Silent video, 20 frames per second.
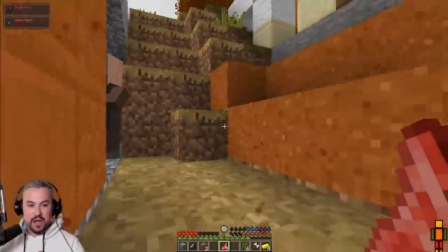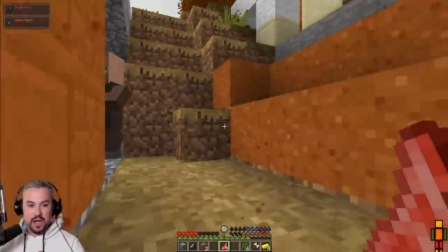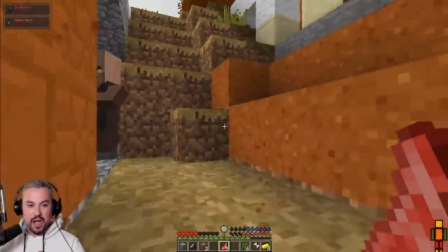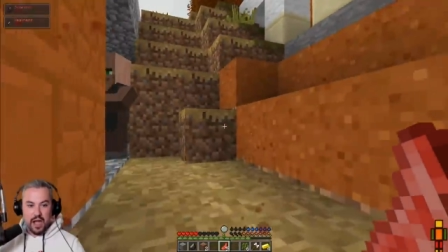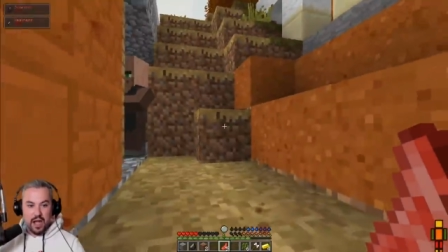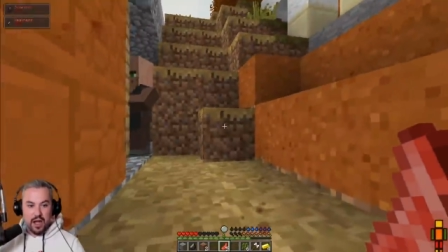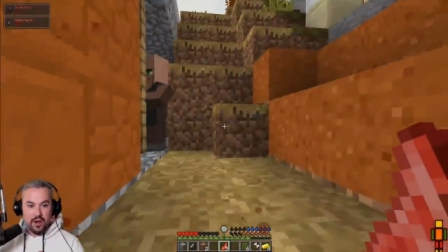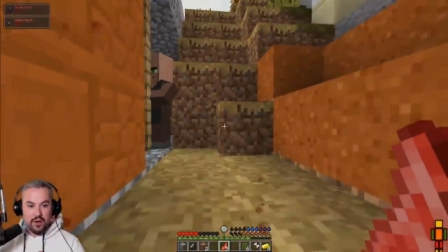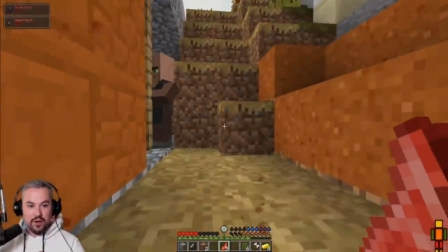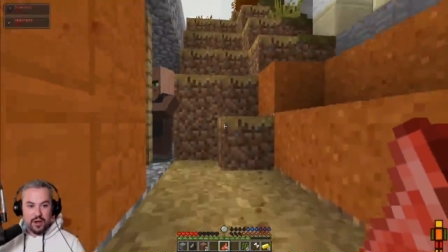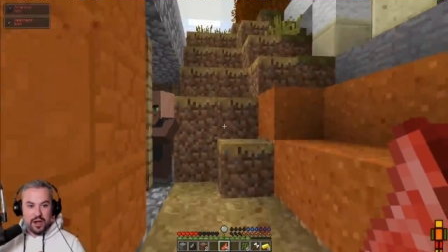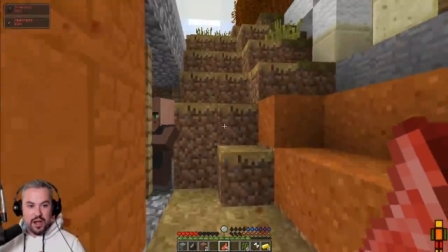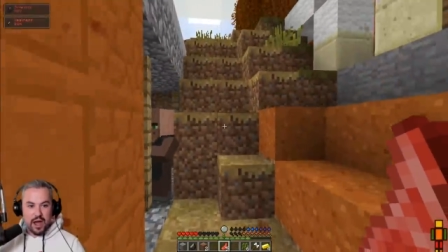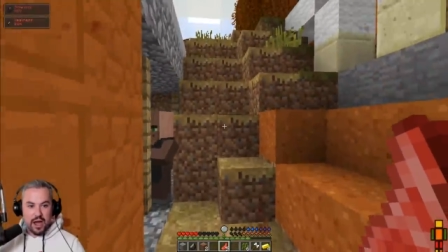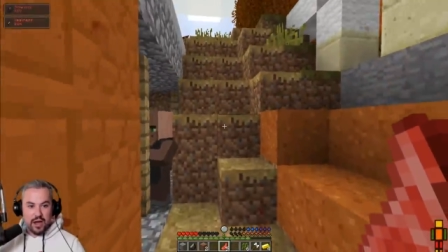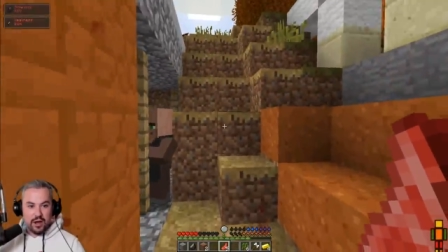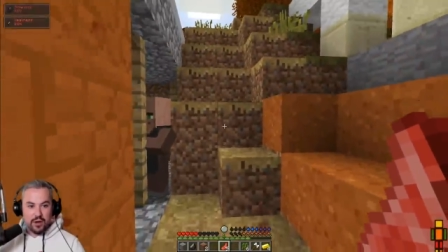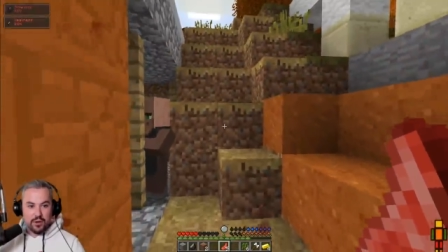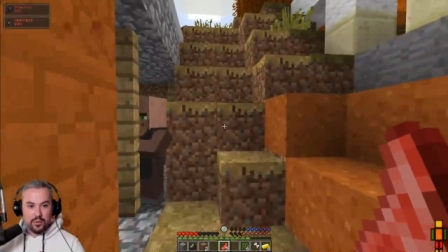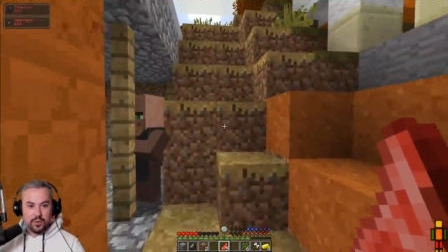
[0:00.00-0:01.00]
Oh
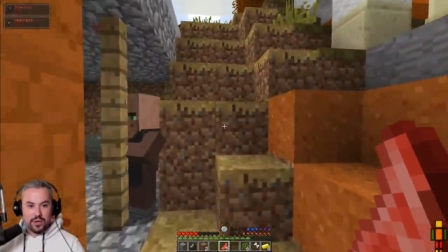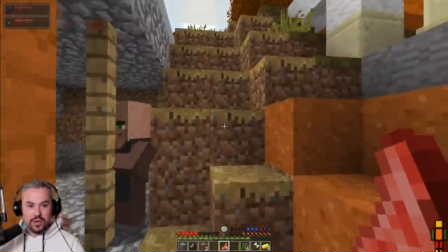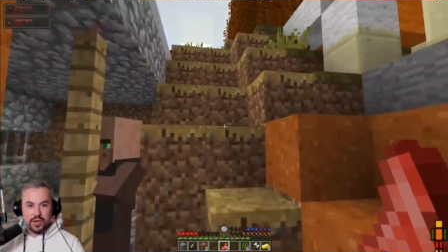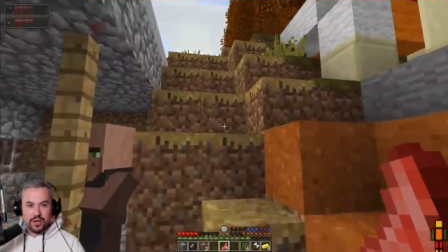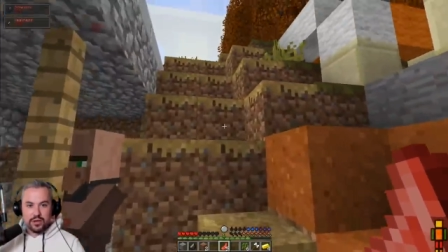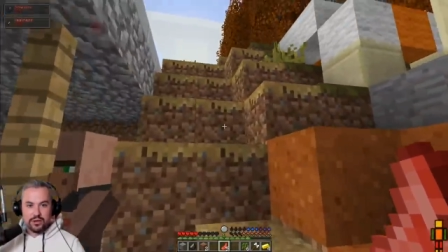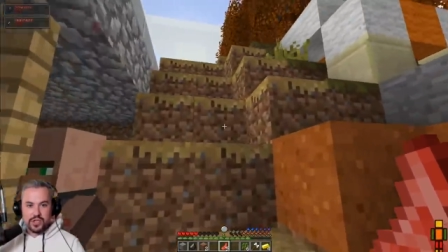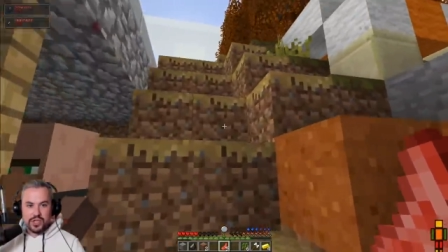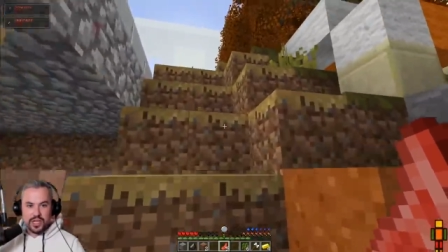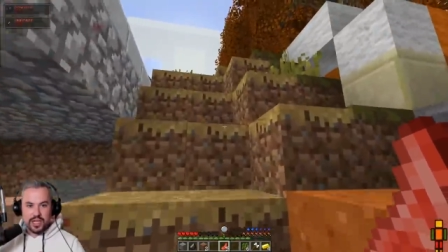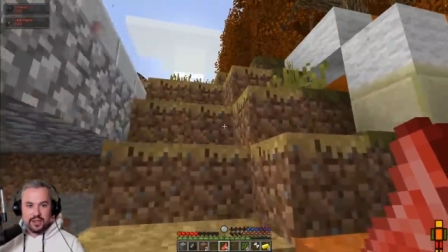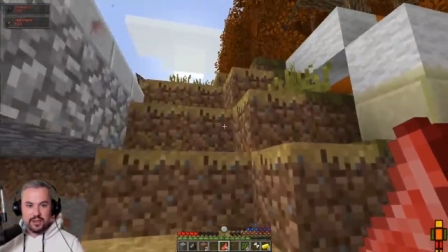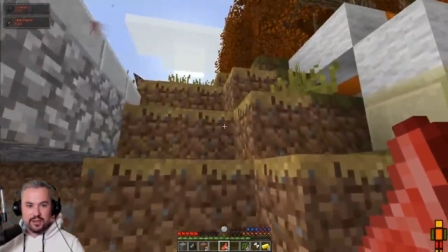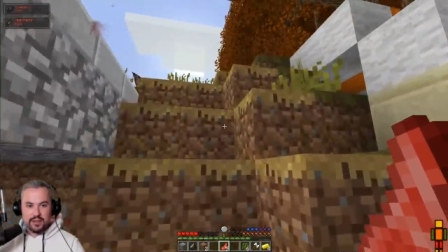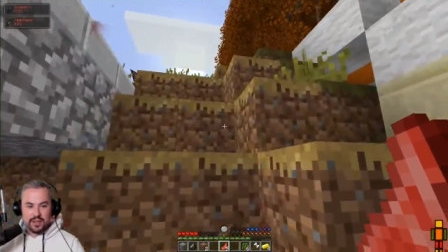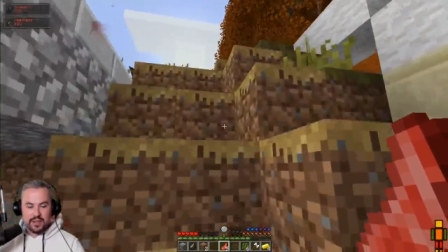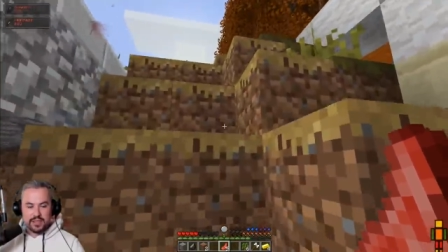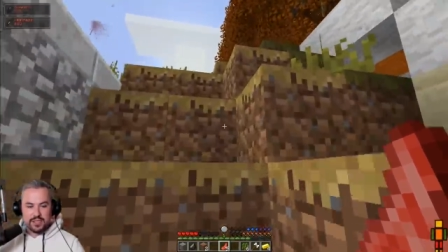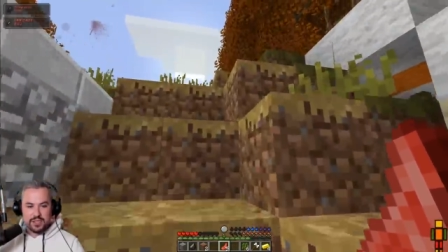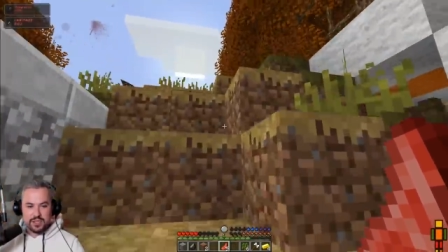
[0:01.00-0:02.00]
no! One of those shield
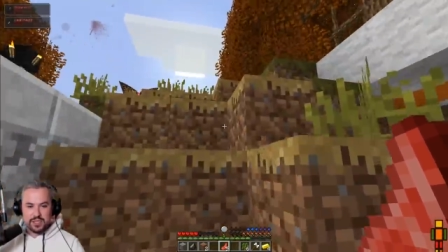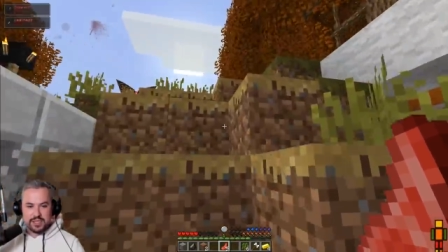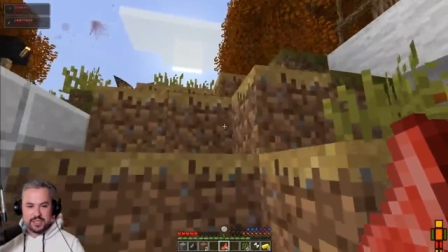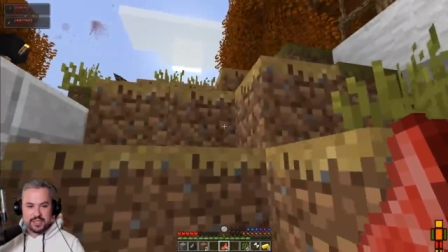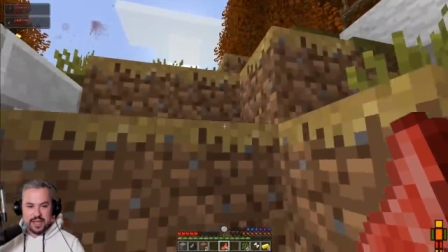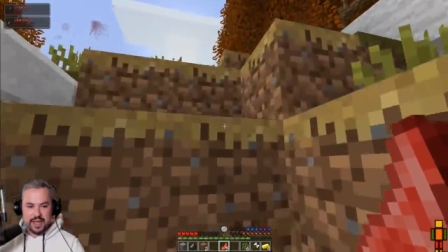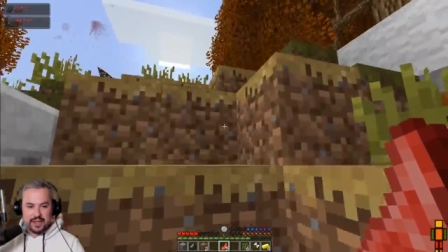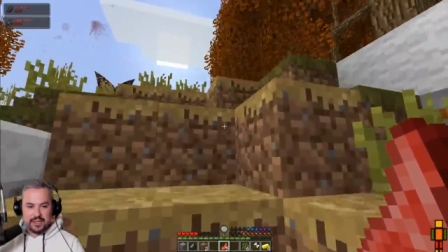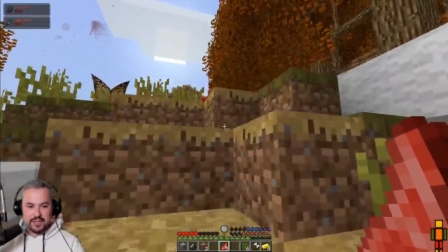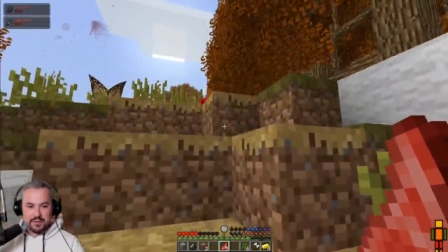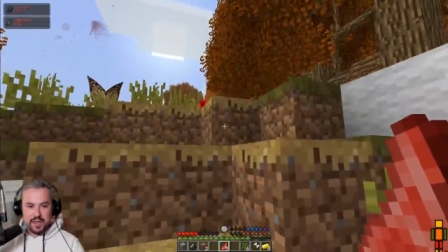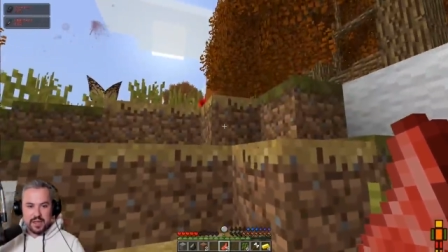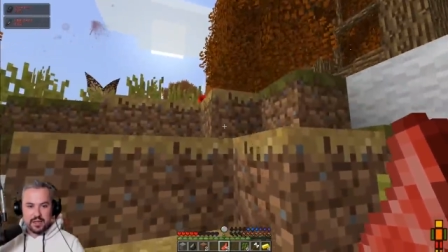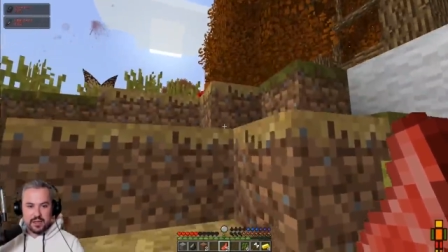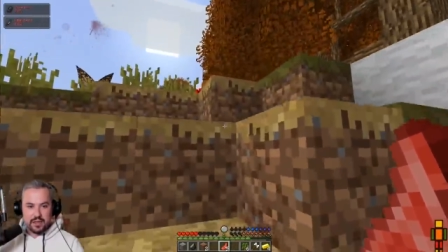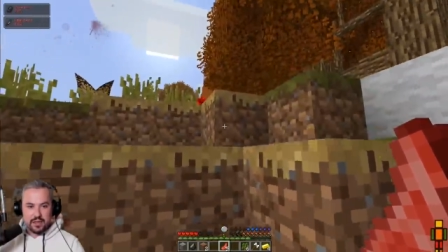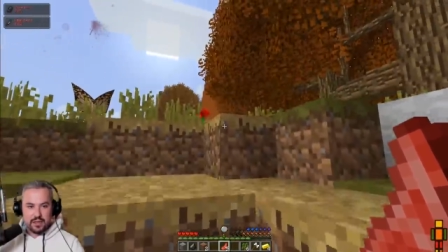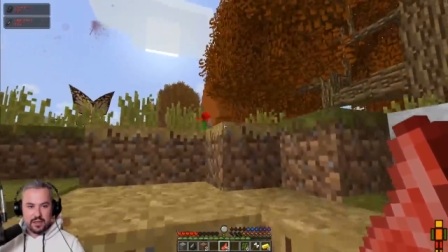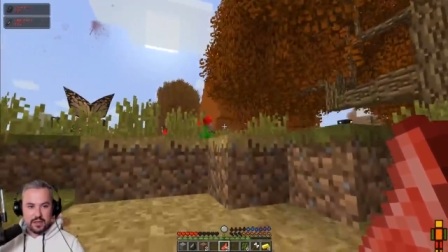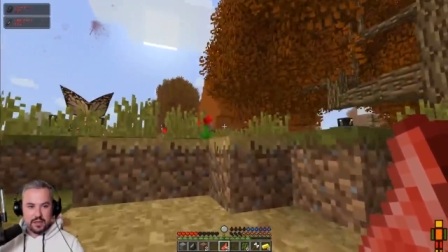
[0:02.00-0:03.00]
things just attacked me.
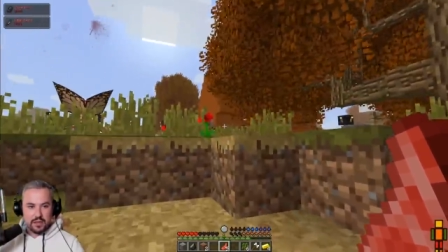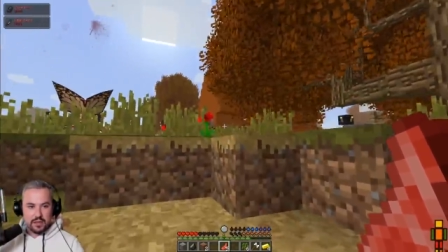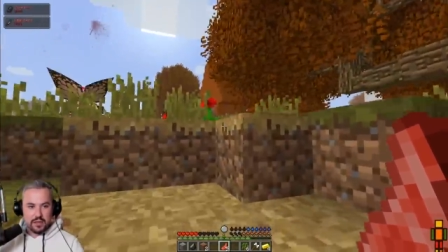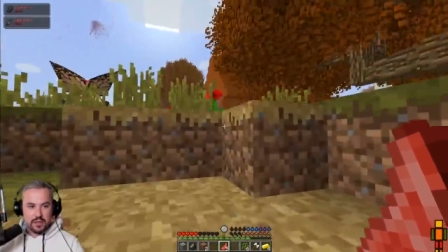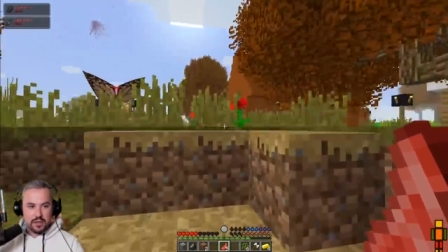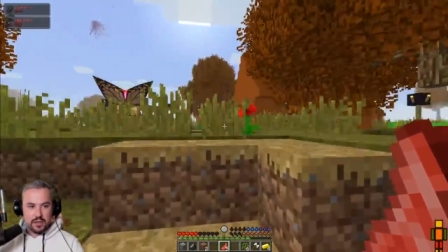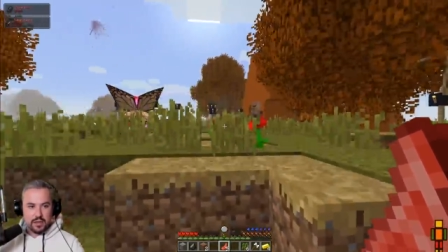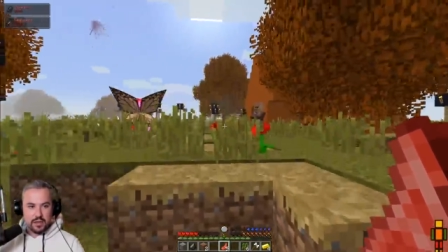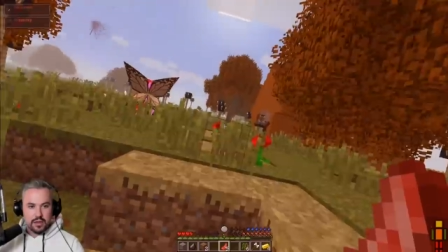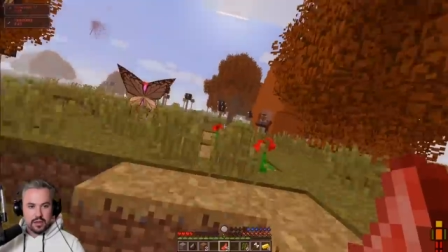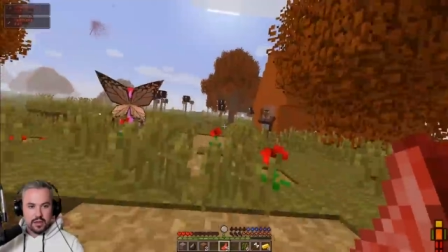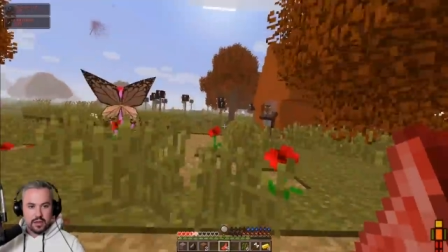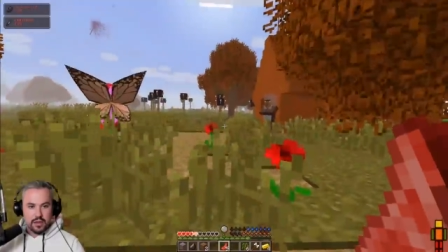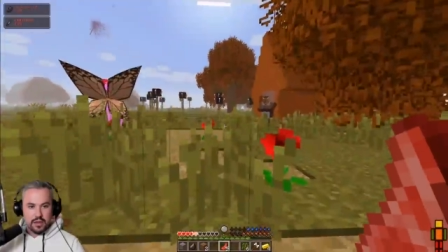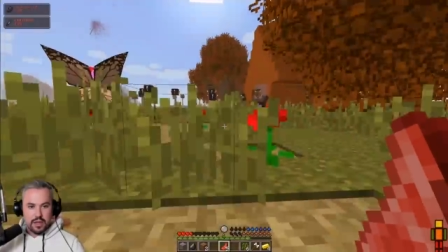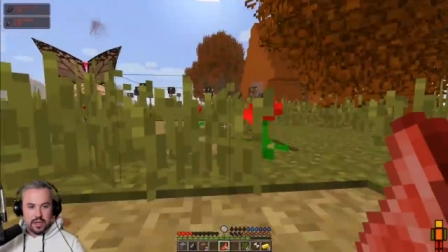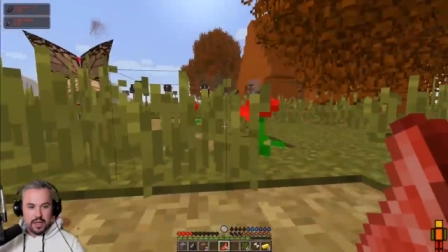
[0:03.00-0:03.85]
What?